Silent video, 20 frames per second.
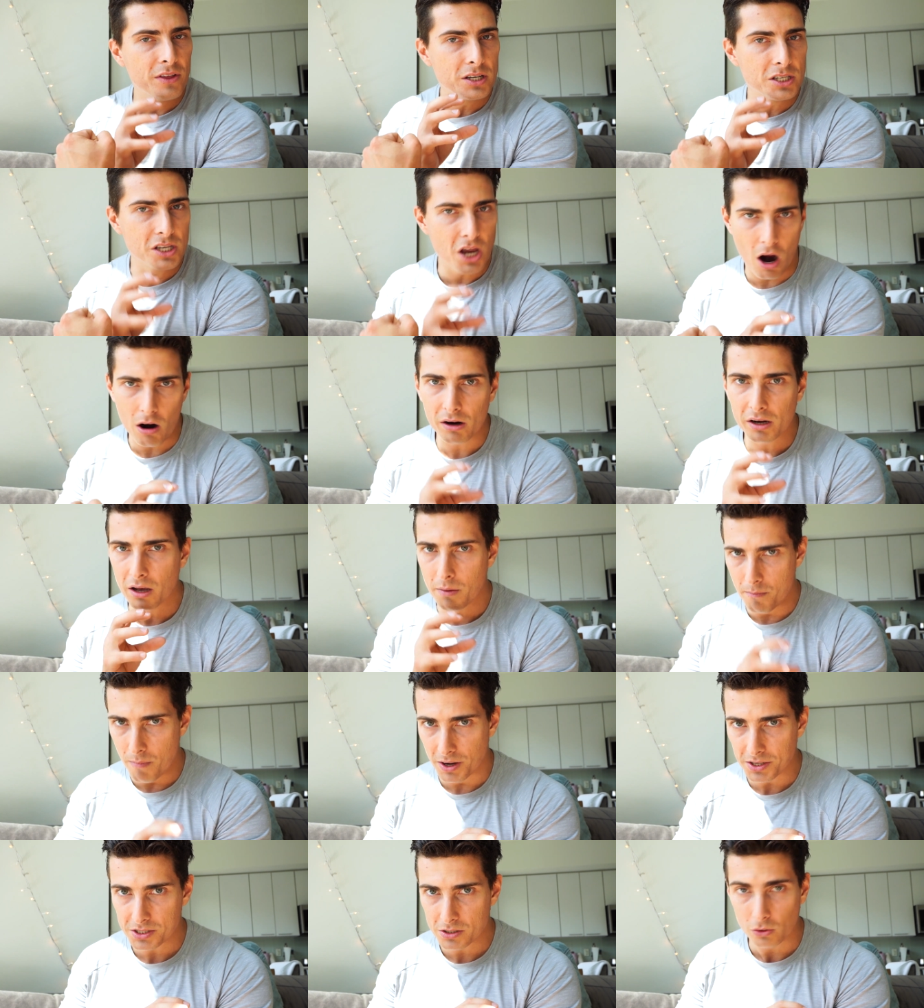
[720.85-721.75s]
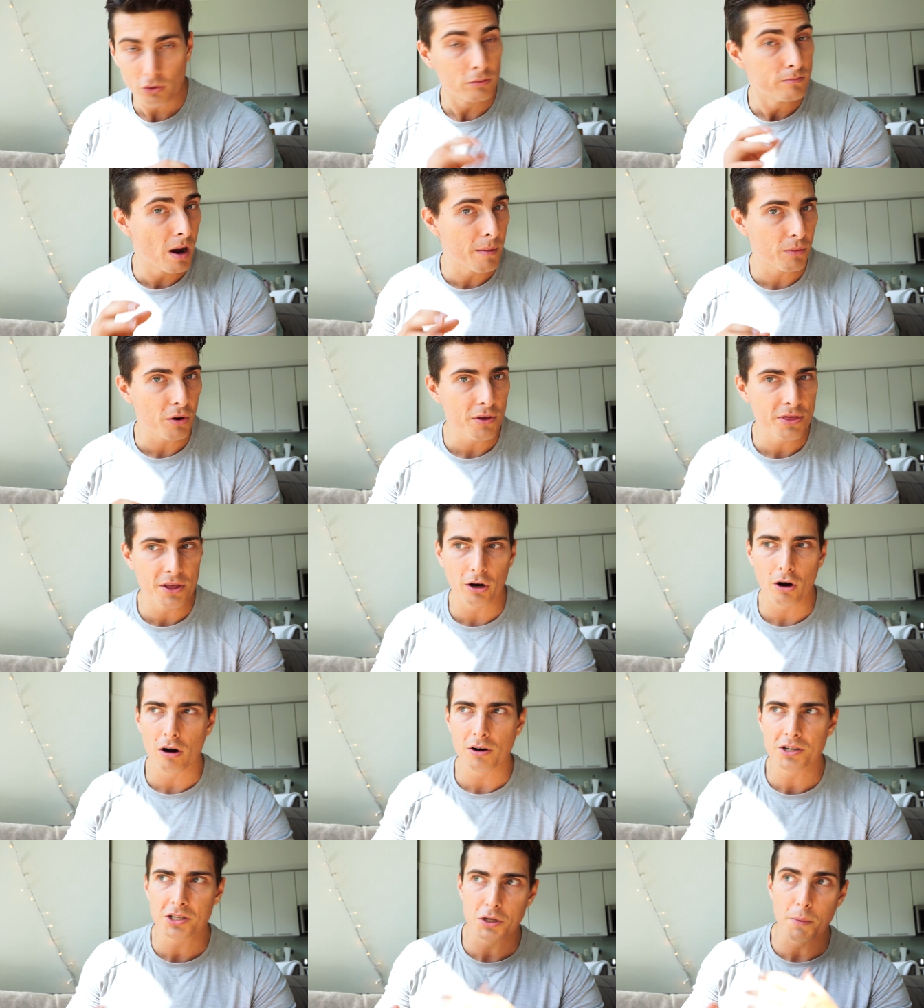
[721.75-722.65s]
the target muscle. Remember, there
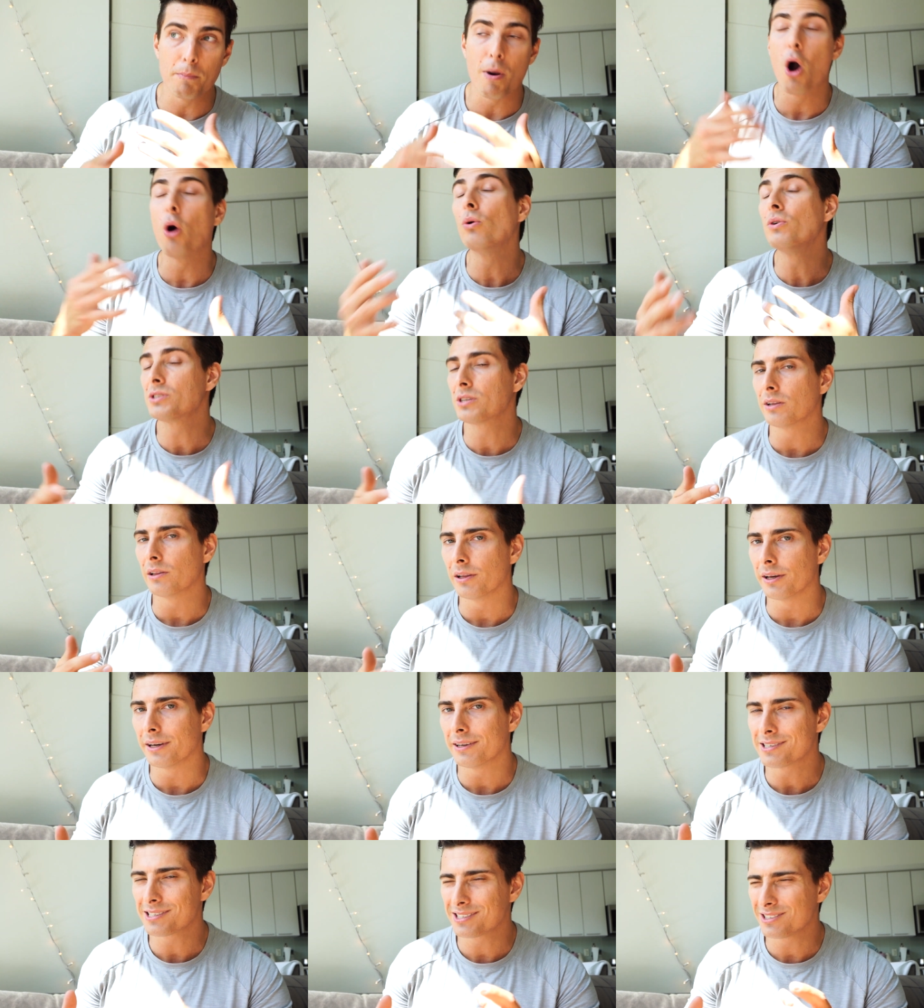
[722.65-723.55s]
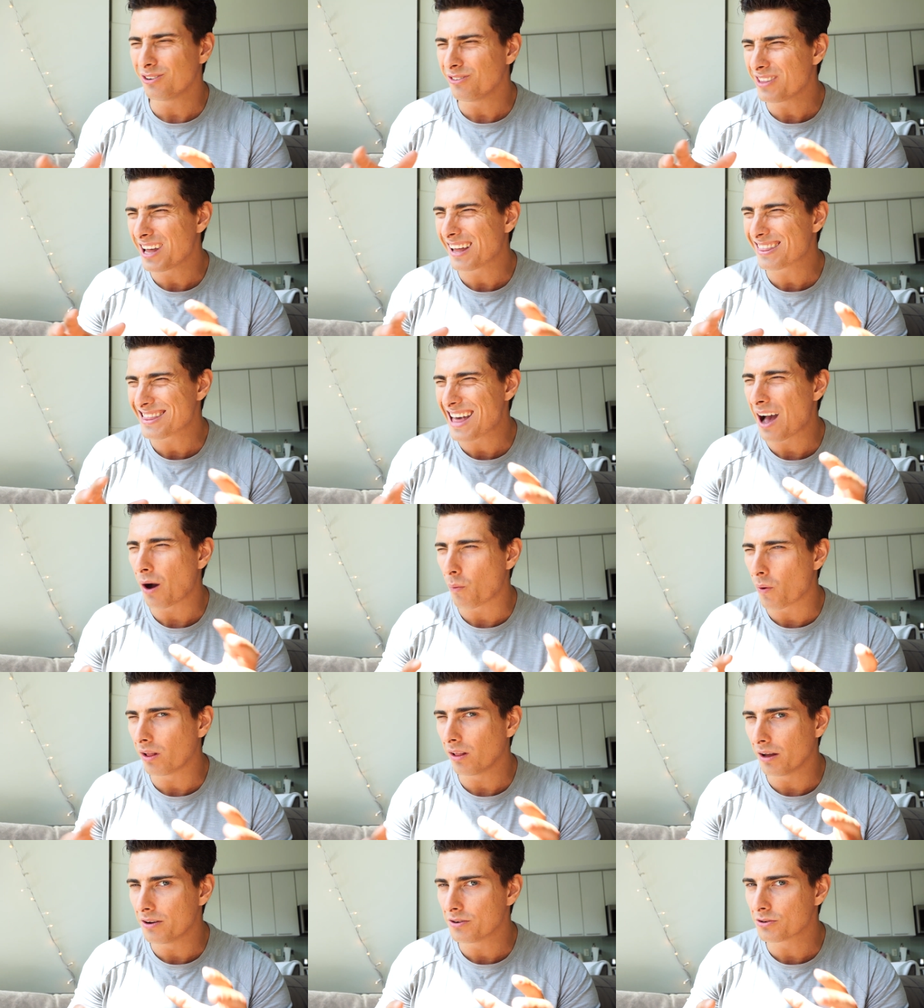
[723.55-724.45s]
are supposedly, it's still not that
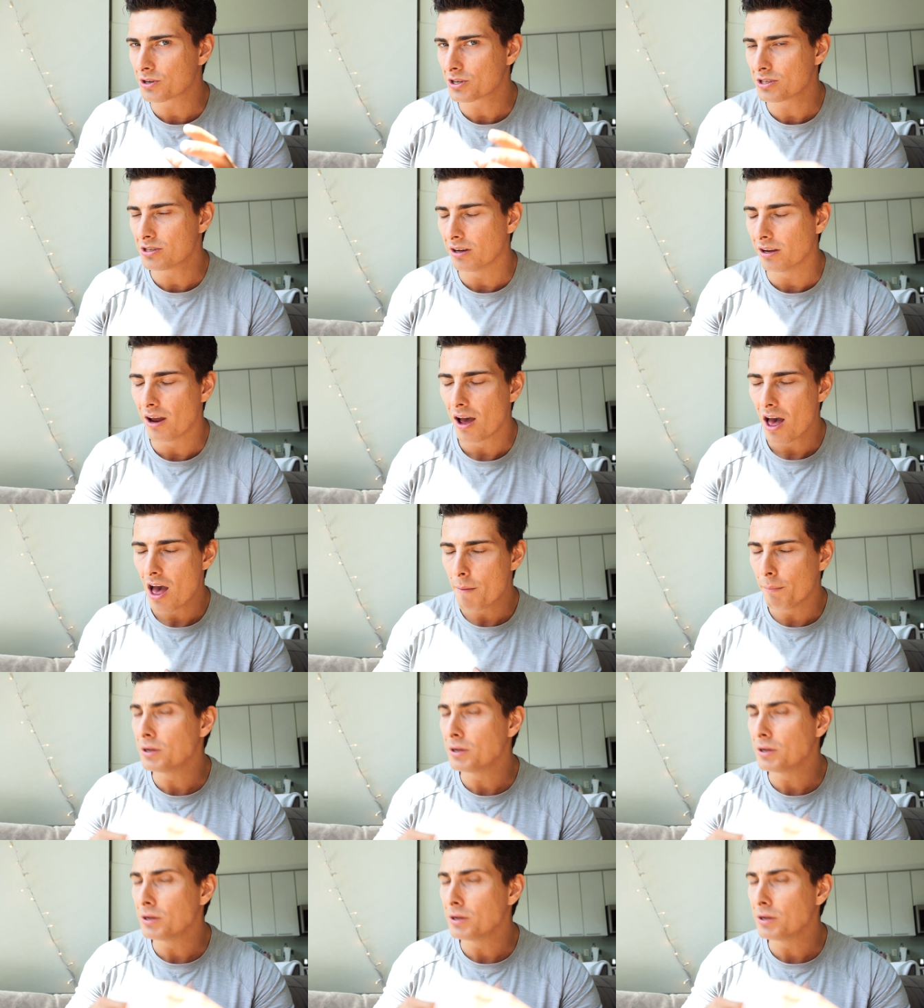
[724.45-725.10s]
well understood,